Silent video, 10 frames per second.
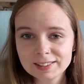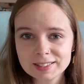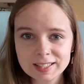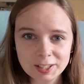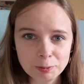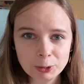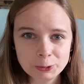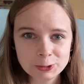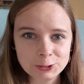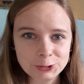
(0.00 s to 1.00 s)

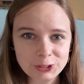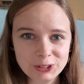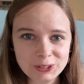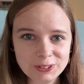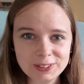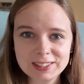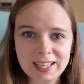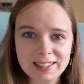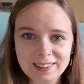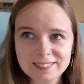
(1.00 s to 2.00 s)
Snailboat Studio, which
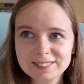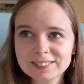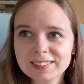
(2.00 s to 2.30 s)
I love.